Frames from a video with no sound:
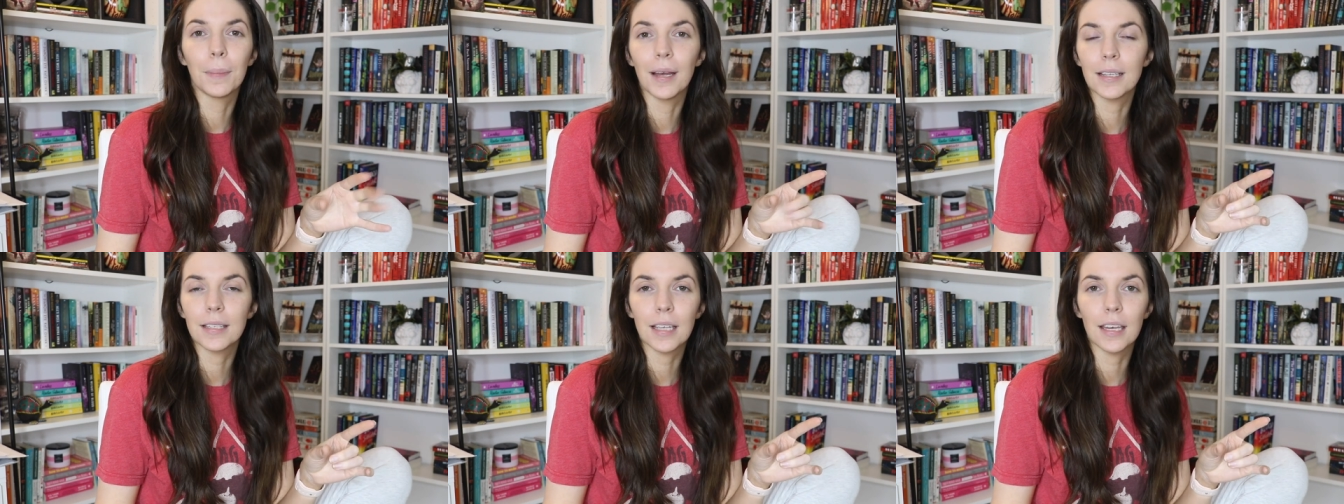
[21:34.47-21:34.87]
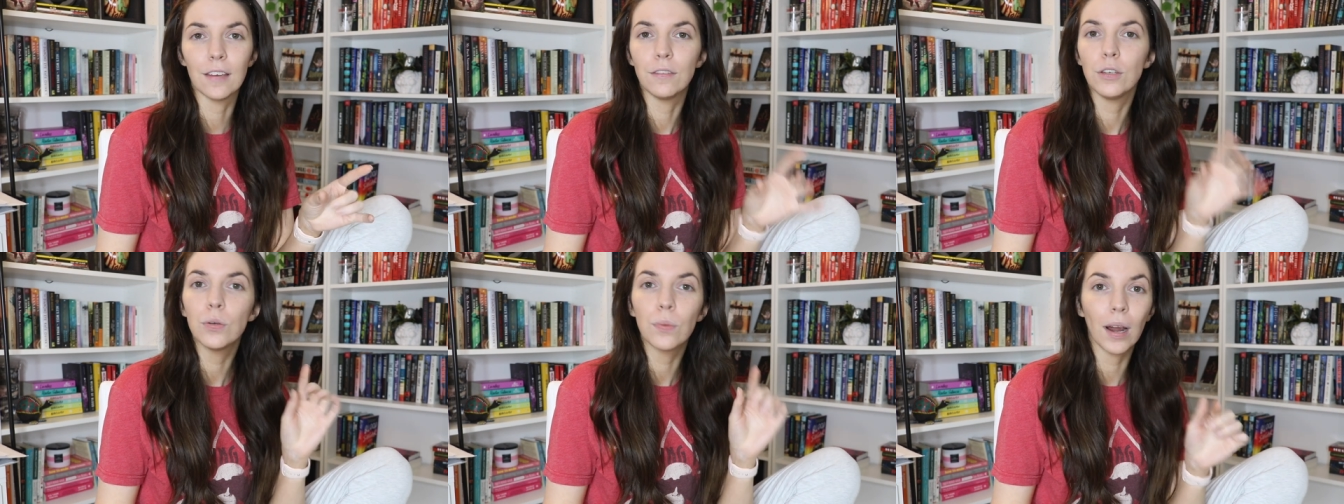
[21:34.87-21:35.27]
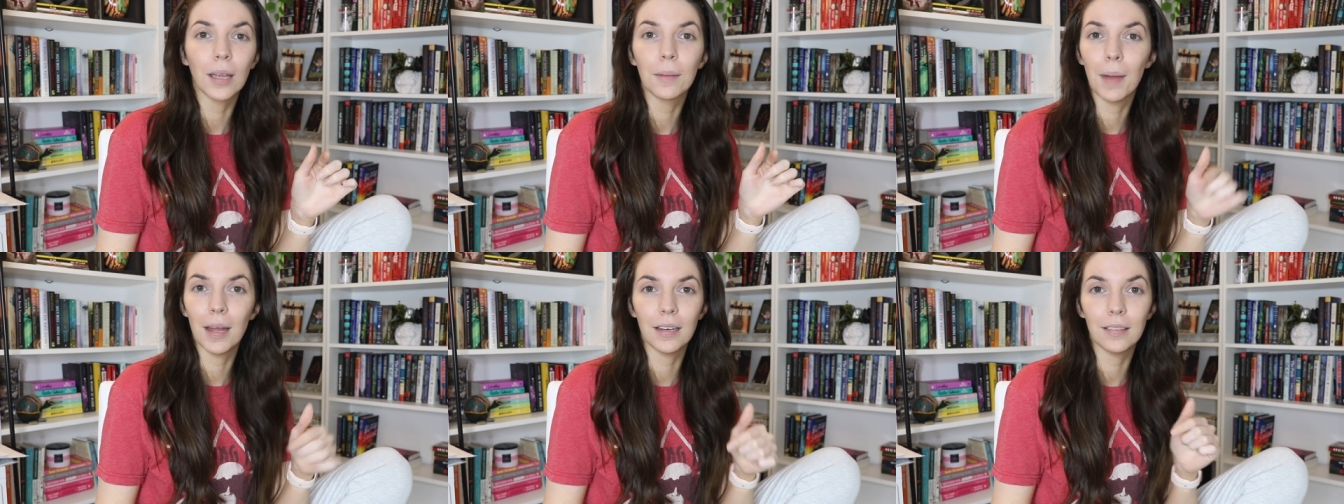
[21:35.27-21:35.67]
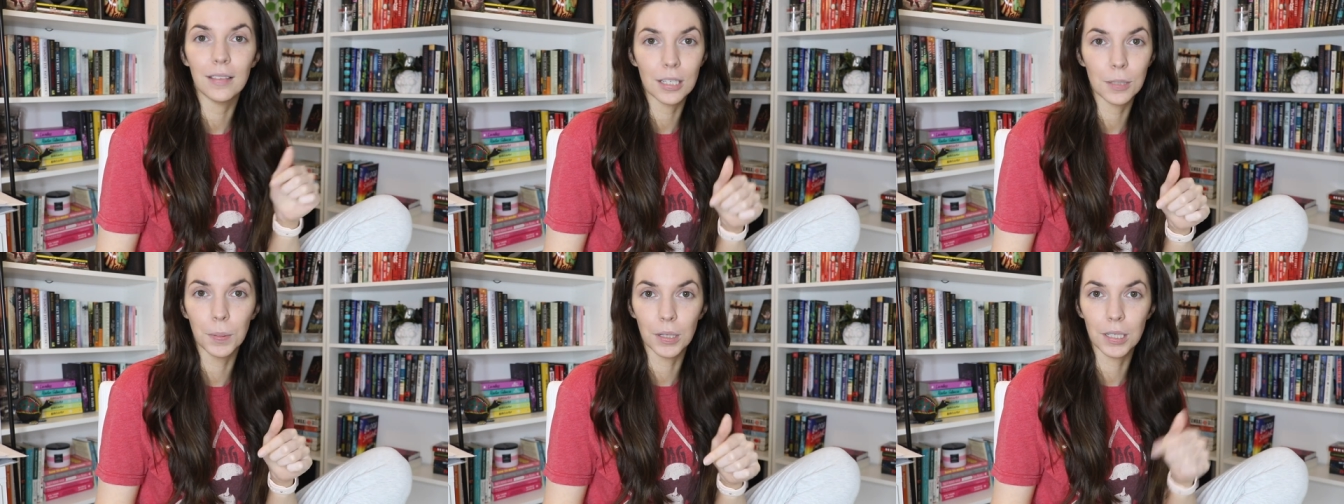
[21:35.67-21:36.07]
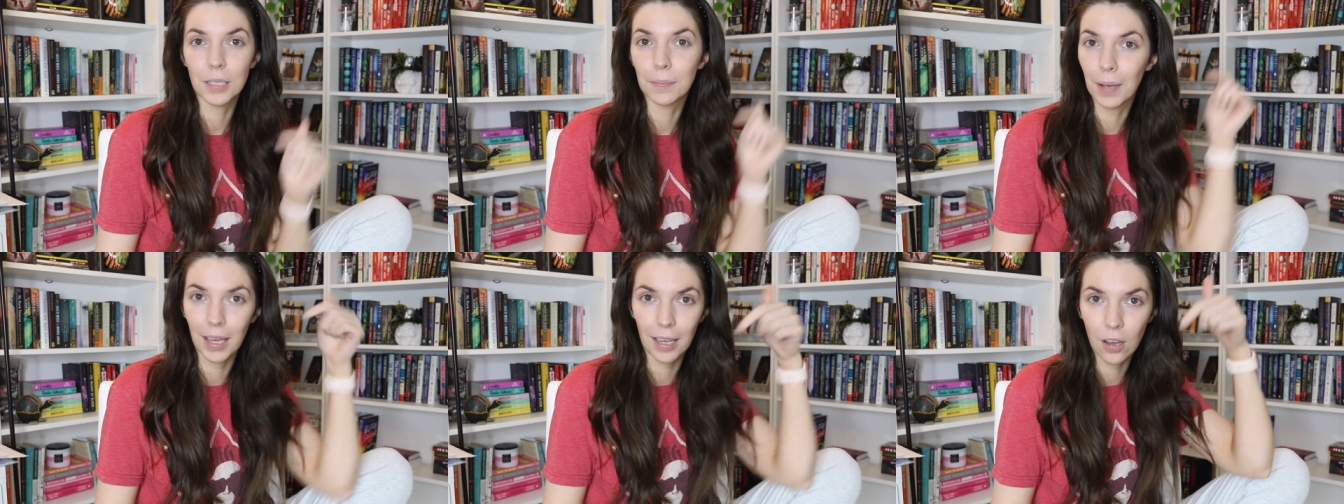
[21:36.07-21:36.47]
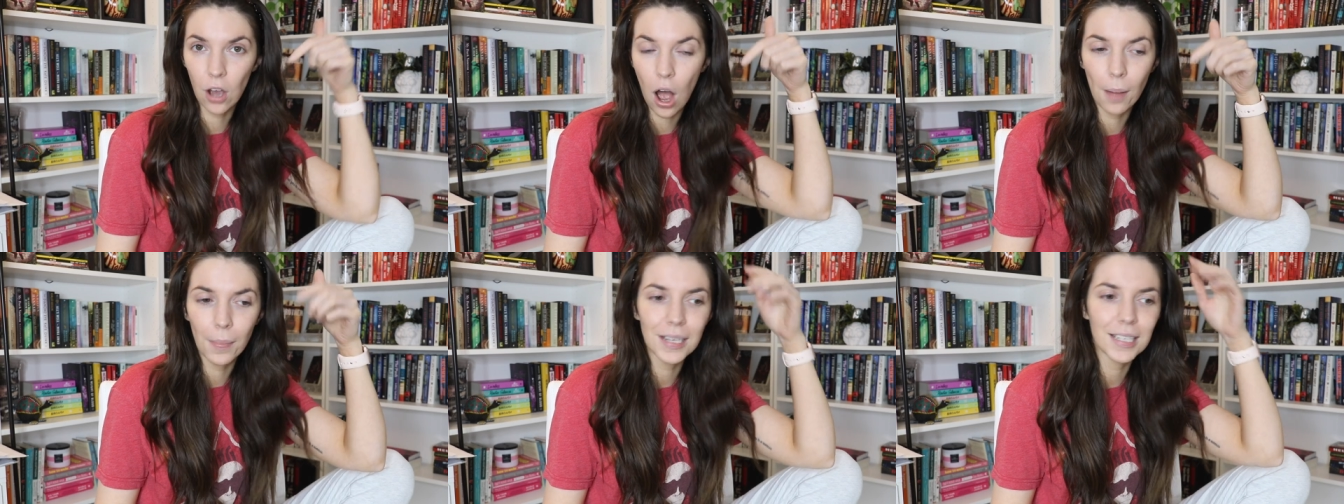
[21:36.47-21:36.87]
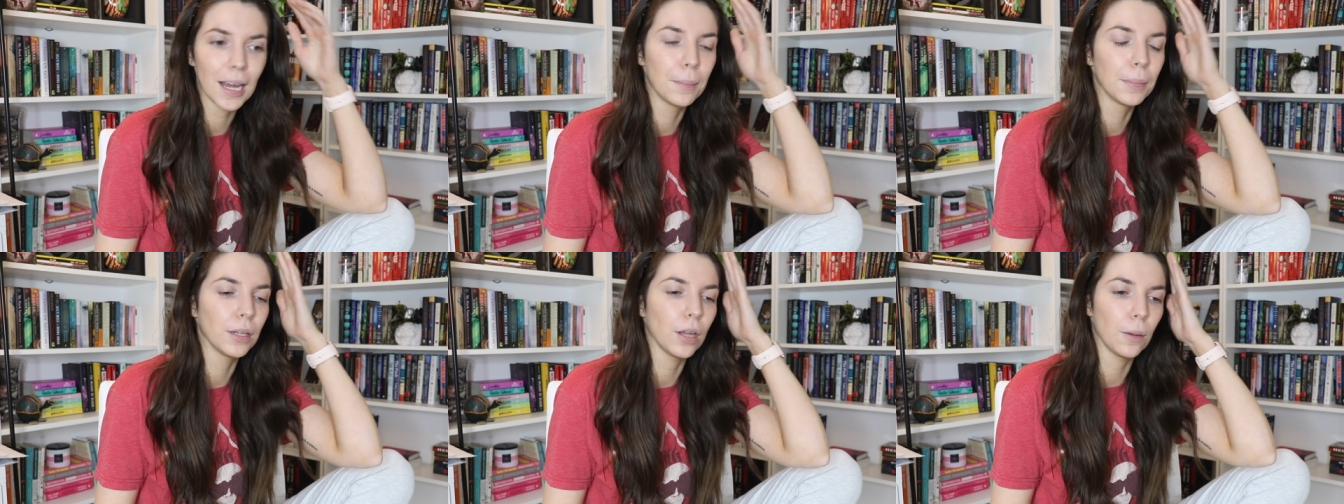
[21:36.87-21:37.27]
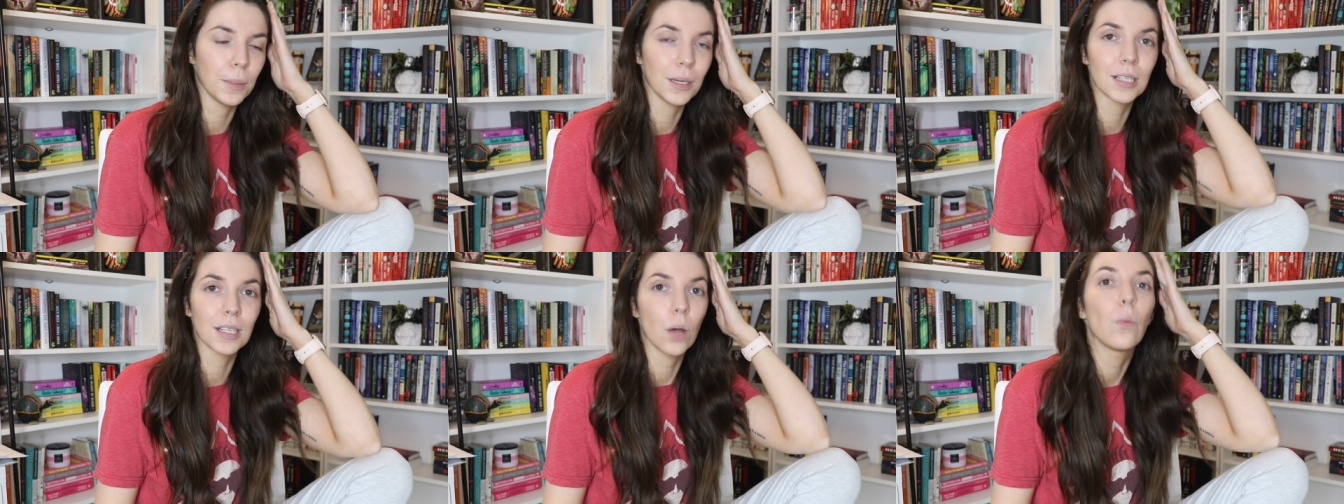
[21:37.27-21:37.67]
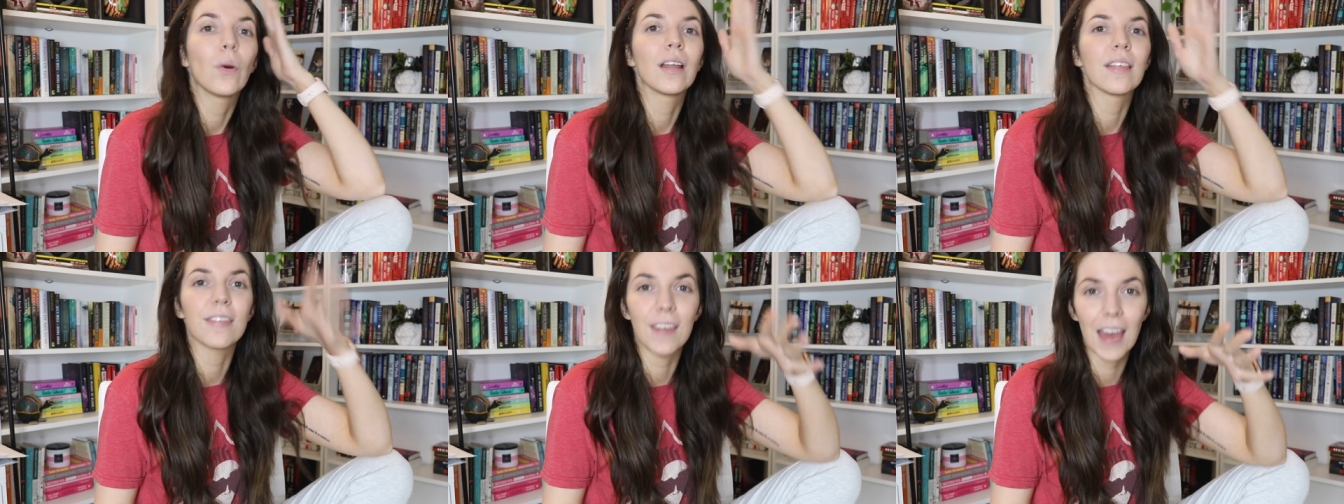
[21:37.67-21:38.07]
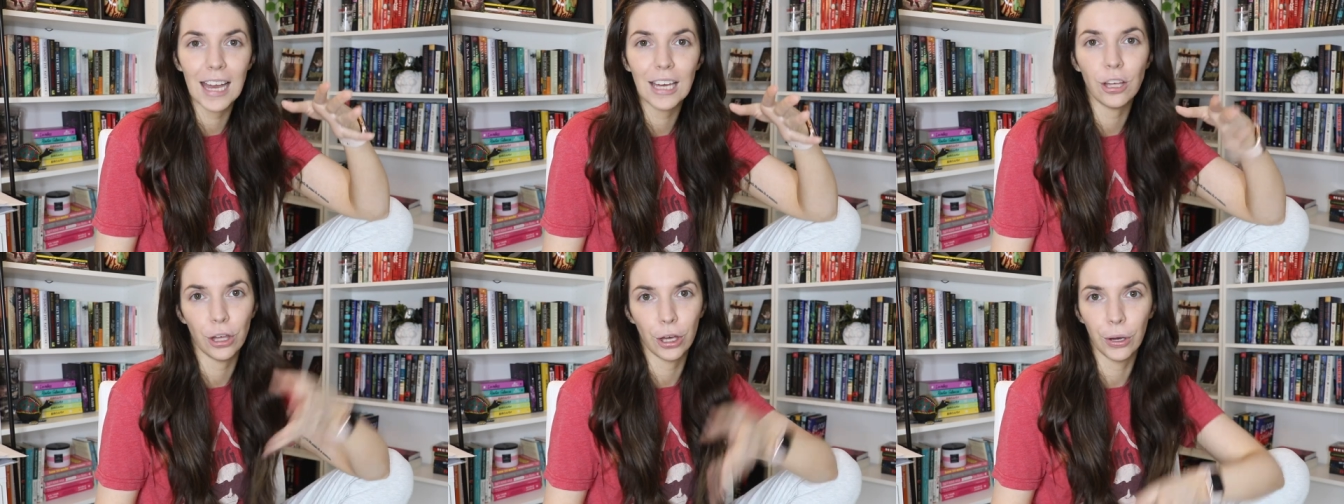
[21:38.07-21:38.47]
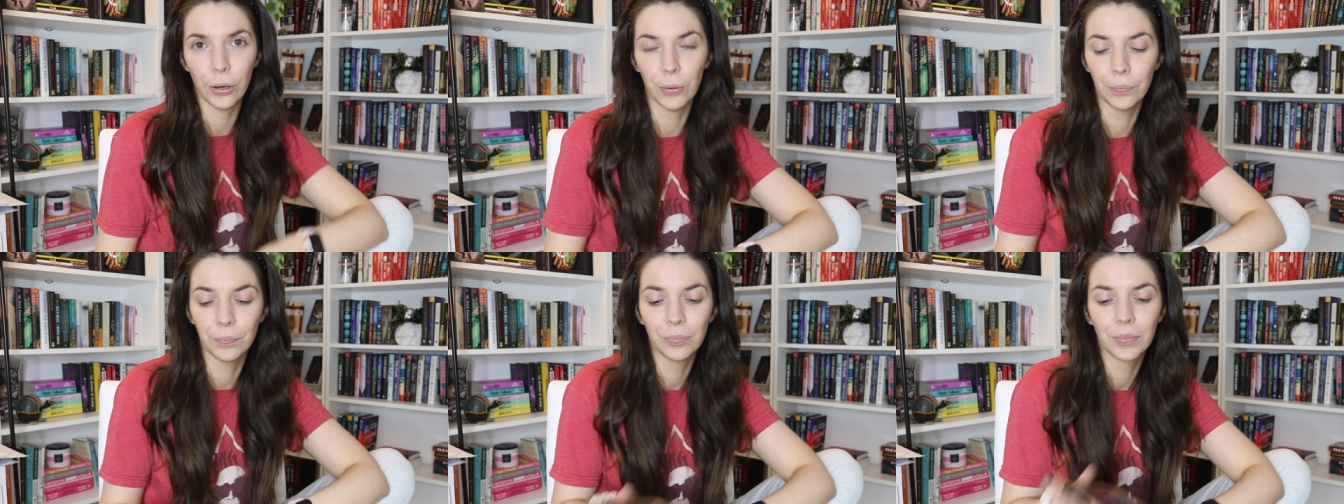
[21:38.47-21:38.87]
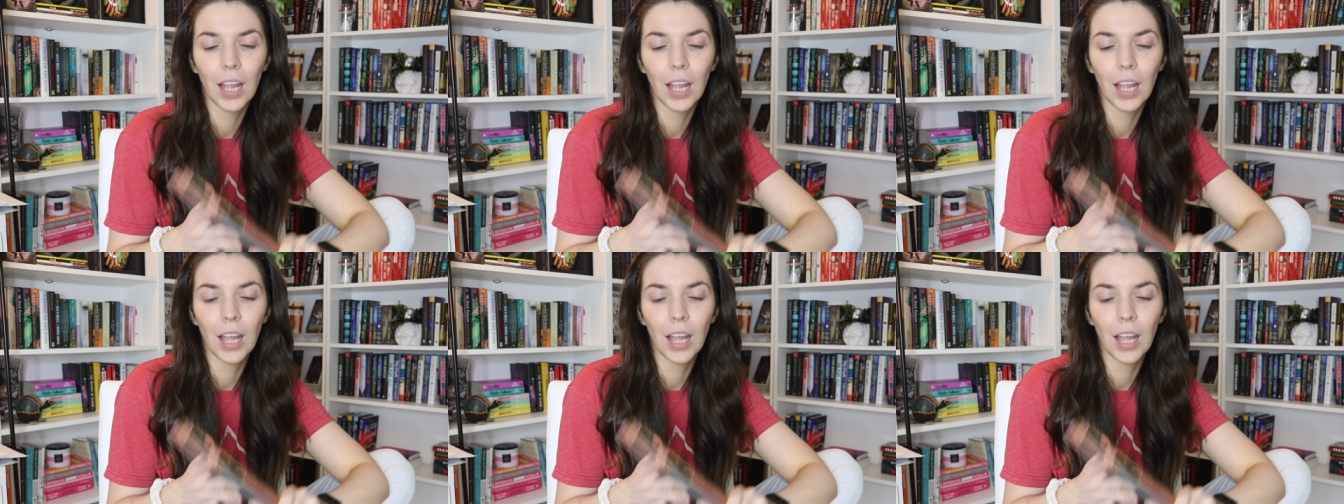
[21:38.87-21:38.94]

But if you recommended this book to me, comment down below because I want to thank you.